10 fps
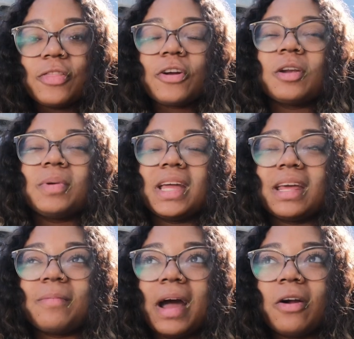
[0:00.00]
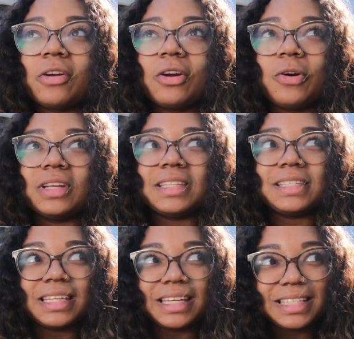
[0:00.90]
They're gonna be getting powder coated
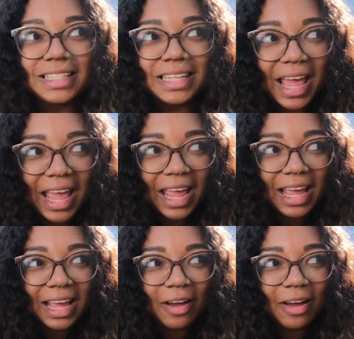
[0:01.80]
today.